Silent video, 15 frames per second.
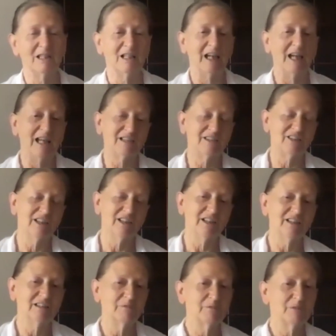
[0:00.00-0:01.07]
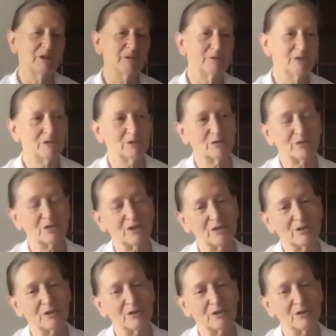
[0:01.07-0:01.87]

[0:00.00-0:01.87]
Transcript: acting in, but we're also